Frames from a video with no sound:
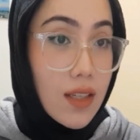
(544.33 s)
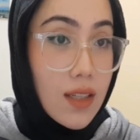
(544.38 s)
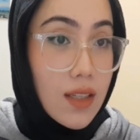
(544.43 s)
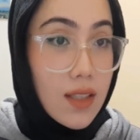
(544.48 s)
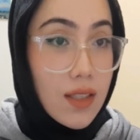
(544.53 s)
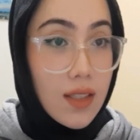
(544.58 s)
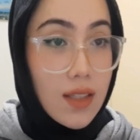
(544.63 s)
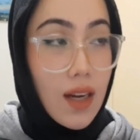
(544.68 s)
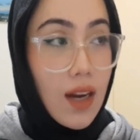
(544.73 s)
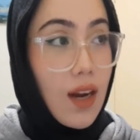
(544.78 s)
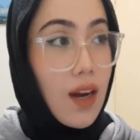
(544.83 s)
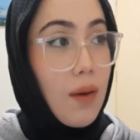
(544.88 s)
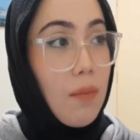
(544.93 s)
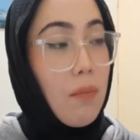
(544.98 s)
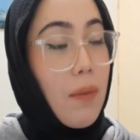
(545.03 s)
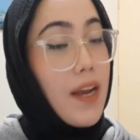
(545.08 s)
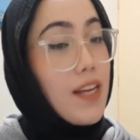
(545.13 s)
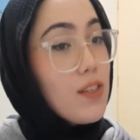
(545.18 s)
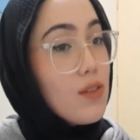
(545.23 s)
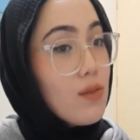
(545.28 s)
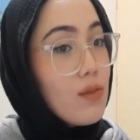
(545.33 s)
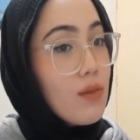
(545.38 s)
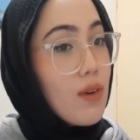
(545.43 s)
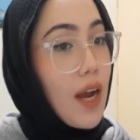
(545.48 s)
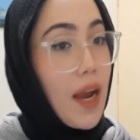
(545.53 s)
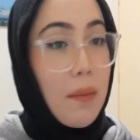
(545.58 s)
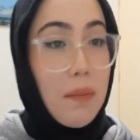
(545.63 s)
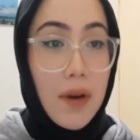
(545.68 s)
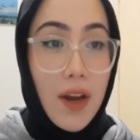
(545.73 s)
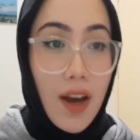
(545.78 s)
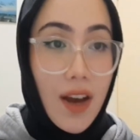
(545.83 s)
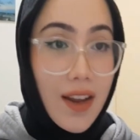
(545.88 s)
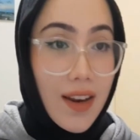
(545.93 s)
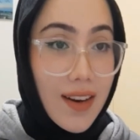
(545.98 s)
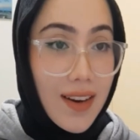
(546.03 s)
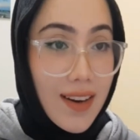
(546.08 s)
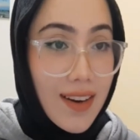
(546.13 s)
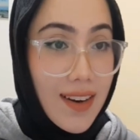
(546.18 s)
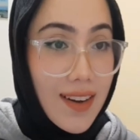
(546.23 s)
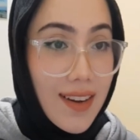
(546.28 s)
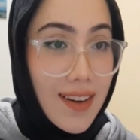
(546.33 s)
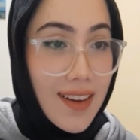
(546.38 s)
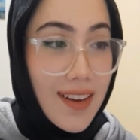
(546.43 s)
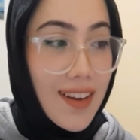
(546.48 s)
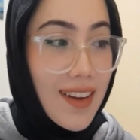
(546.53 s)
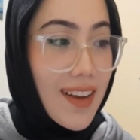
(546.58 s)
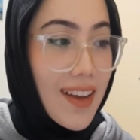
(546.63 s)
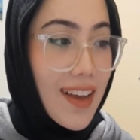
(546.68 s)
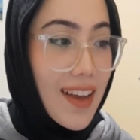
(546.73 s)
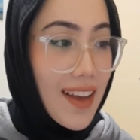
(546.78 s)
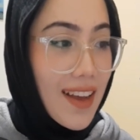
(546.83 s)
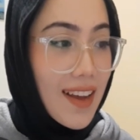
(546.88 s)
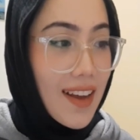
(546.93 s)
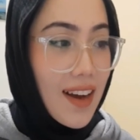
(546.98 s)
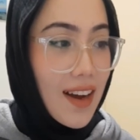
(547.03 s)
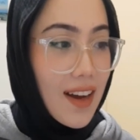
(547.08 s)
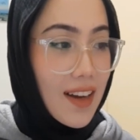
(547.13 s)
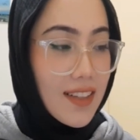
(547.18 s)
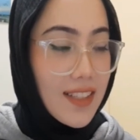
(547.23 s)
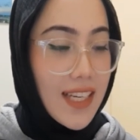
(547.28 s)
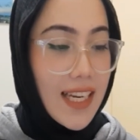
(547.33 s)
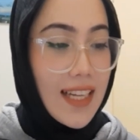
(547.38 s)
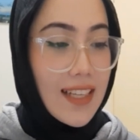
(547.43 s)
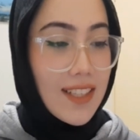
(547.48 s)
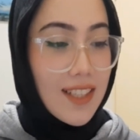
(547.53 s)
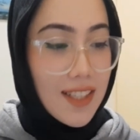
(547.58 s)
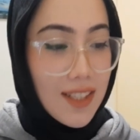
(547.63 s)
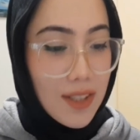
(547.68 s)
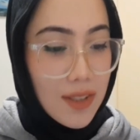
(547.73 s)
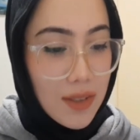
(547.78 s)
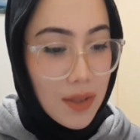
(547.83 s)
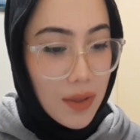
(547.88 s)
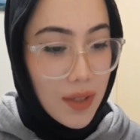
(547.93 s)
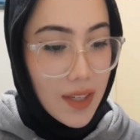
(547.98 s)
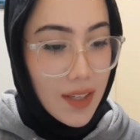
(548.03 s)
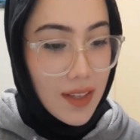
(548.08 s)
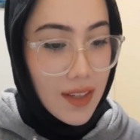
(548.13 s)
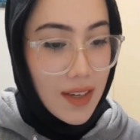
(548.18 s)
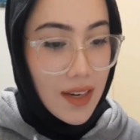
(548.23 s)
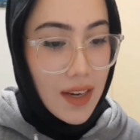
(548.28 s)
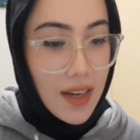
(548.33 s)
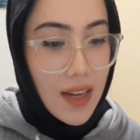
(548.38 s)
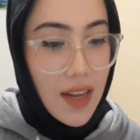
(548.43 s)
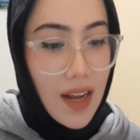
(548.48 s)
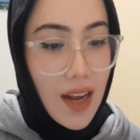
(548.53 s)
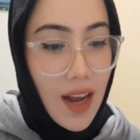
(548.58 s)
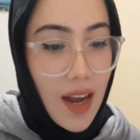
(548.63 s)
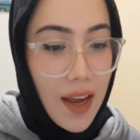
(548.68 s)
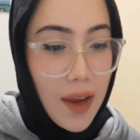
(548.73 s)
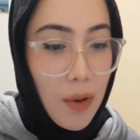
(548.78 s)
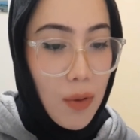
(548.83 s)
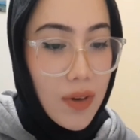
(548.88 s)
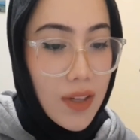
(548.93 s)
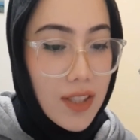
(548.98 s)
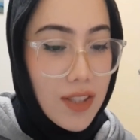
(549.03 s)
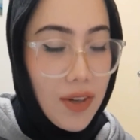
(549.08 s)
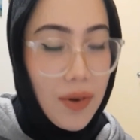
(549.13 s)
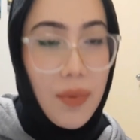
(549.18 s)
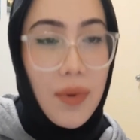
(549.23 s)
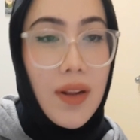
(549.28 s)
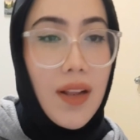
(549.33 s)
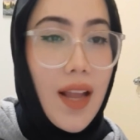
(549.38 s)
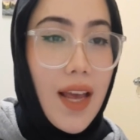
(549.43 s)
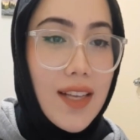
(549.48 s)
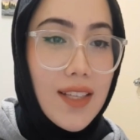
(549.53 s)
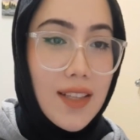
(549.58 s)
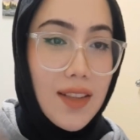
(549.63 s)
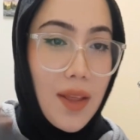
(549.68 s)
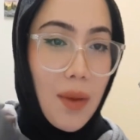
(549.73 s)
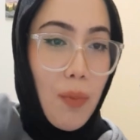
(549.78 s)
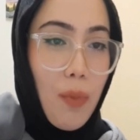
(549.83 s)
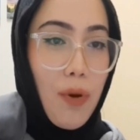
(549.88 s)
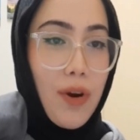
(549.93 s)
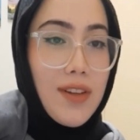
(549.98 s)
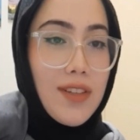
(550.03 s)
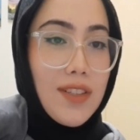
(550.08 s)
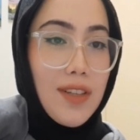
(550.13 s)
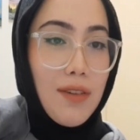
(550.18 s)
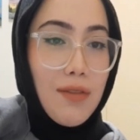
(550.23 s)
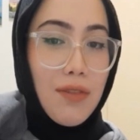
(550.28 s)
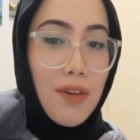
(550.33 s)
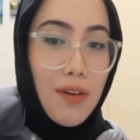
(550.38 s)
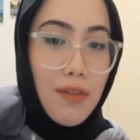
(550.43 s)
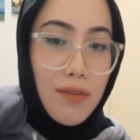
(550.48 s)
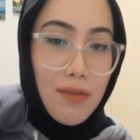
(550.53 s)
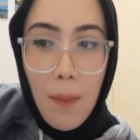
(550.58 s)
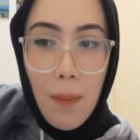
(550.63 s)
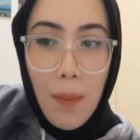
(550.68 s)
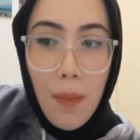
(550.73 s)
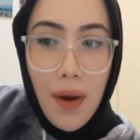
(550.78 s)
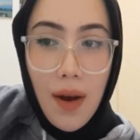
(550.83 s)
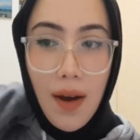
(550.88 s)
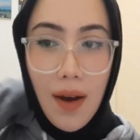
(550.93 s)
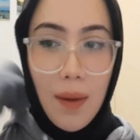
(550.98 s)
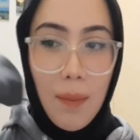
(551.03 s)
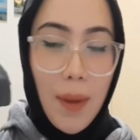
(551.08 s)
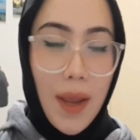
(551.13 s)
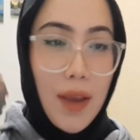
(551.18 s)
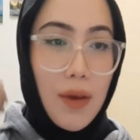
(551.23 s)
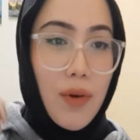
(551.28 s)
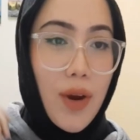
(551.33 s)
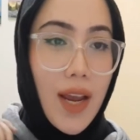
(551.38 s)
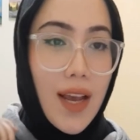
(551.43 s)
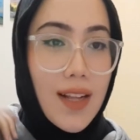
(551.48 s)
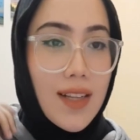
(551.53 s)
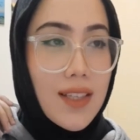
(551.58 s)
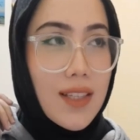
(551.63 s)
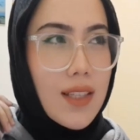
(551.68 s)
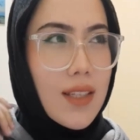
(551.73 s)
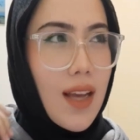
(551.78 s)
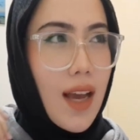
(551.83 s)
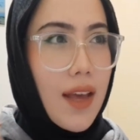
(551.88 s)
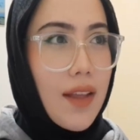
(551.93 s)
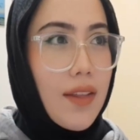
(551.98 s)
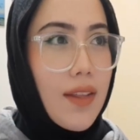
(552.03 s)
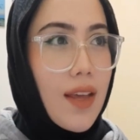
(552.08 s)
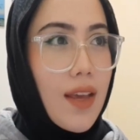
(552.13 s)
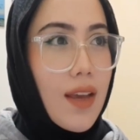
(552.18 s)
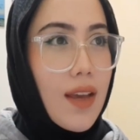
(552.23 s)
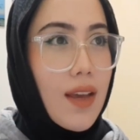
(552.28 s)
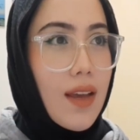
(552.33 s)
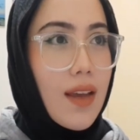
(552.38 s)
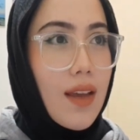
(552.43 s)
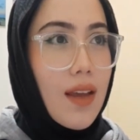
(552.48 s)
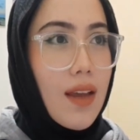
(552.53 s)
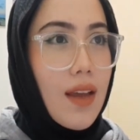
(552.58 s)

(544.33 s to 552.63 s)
list. Mind you, I'm not a dean's list student. I only started realizing the importance of my grades, I think,